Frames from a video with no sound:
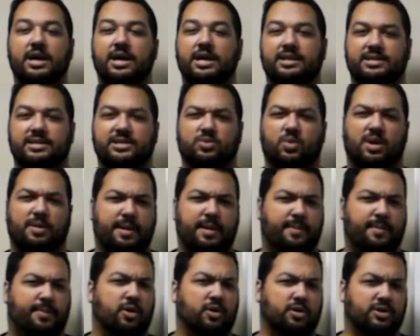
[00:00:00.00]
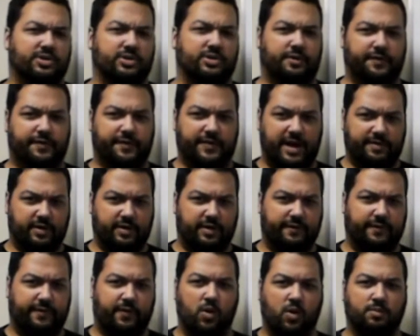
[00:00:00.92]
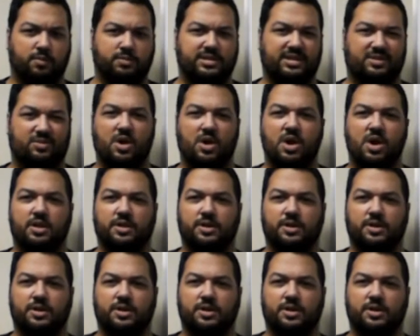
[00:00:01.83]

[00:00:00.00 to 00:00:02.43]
This is one of my personal favorite forms and